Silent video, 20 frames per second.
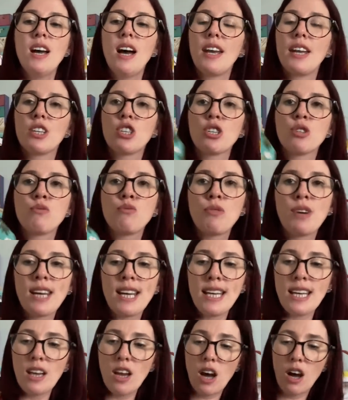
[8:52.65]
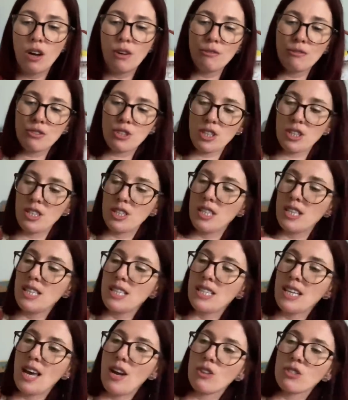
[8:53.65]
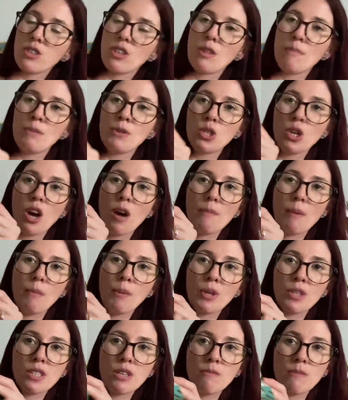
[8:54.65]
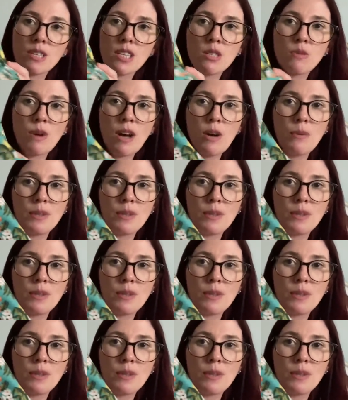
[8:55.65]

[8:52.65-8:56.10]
And I just really loved the details on the pyjama bottoms as well,